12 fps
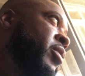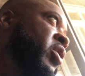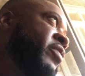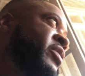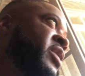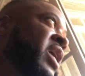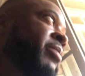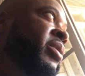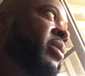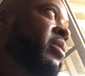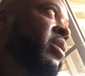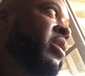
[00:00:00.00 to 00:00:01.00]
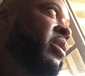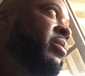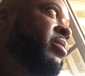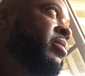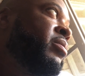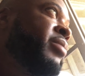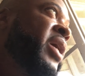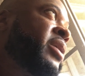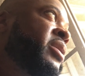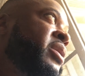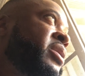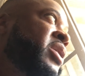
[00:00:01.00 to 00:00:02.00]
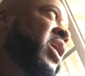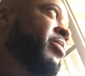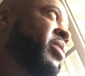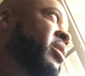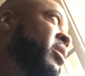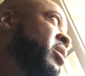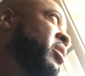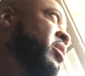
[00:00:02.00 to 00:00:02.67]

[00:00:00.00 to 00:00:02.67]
off topic, back to the topic,